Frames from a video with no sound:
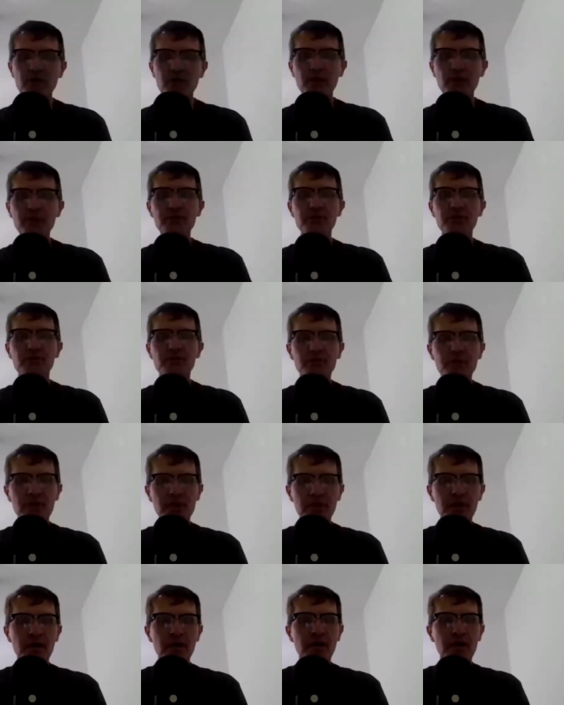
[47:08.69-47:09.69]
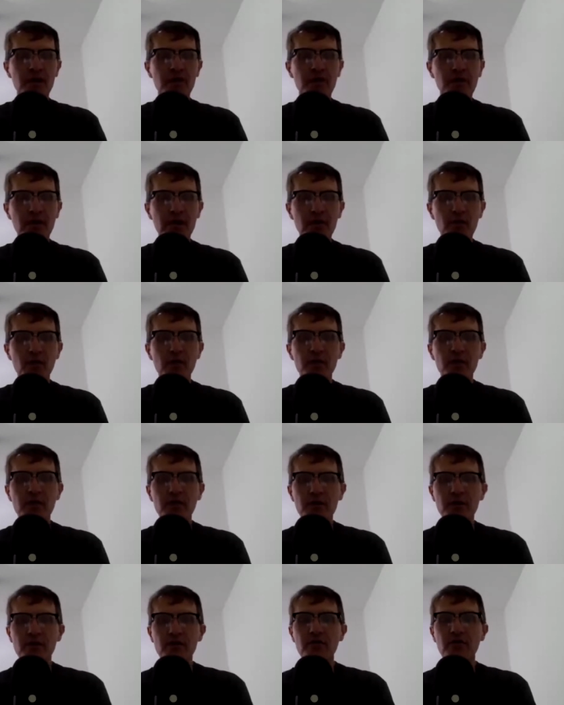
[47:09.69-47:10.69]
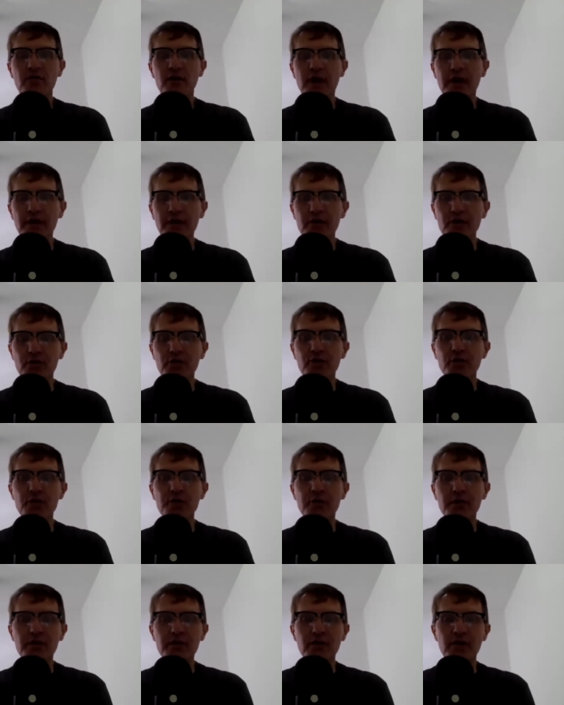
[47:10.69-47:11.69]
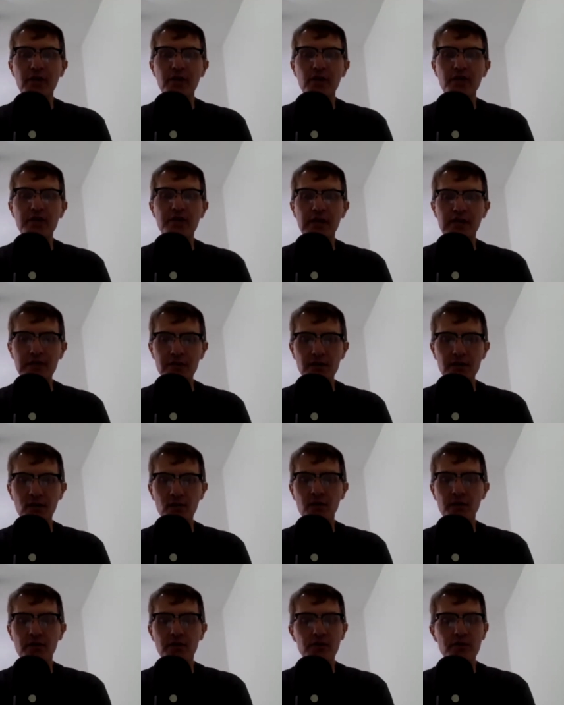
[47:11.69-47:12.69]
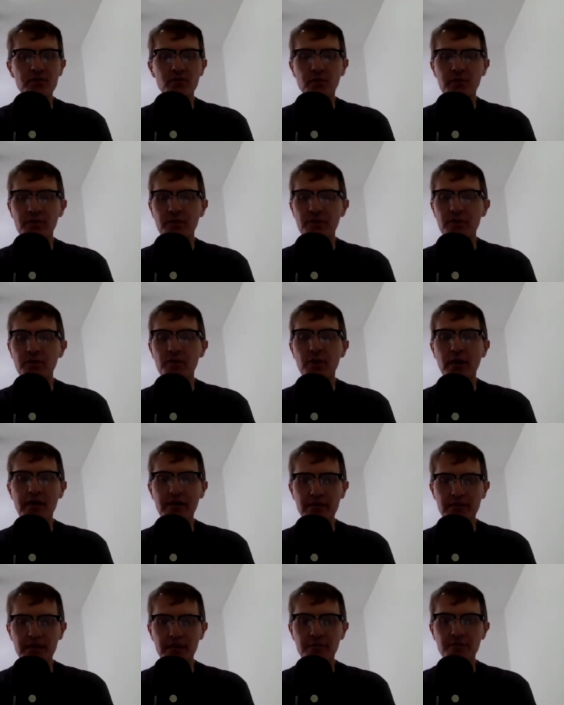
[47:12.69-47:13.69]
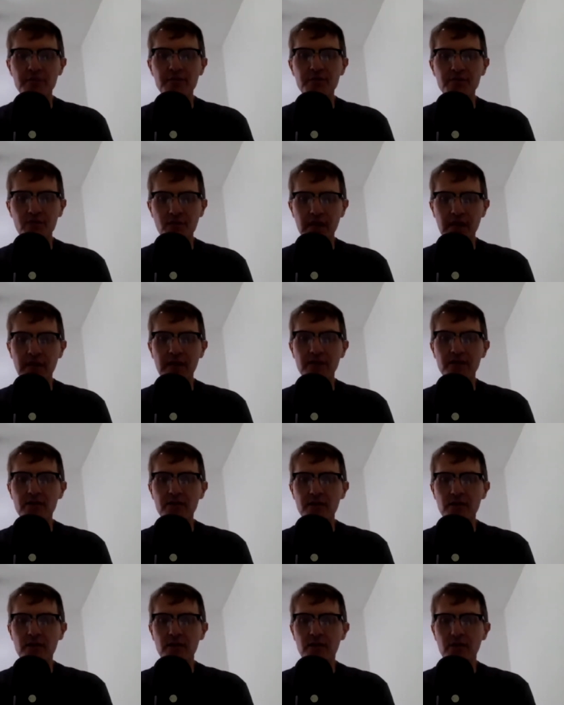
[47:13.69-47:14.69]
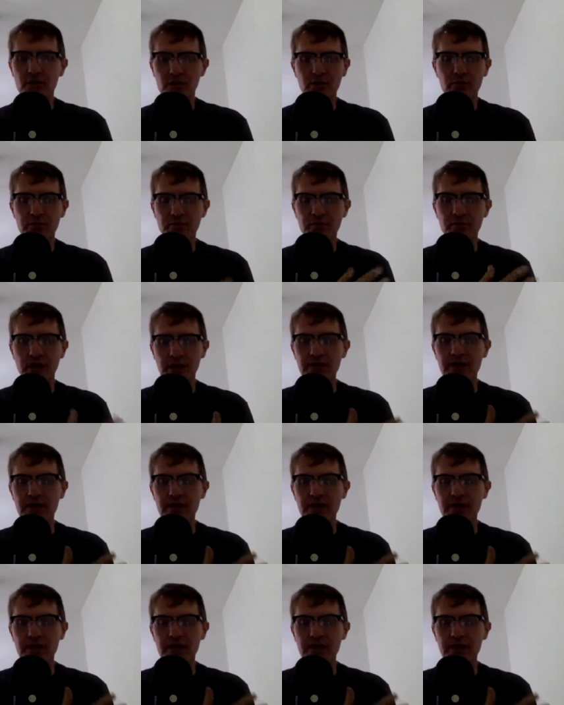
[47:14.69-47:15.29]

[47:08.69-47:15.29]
So in research, they will find a group that they are teaching, whether it's within their practicum strand uh,